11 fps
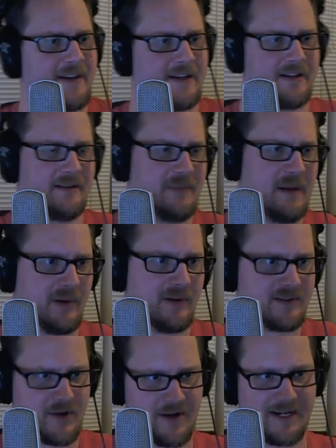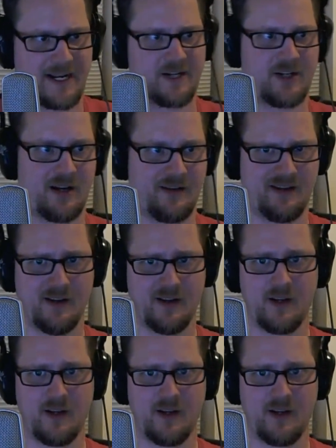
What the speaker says: I think people are starting to catch on that